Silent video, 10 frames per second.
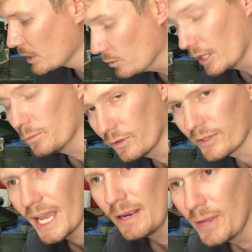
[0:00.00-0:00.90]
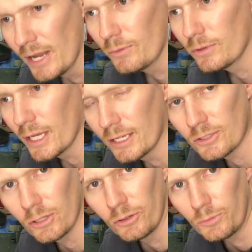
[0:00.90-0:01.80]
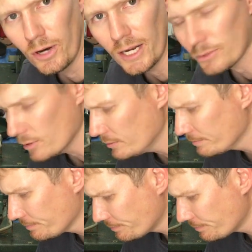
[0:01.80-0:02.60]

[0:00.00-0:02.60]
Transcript: well, they would have came out with a solid brass one.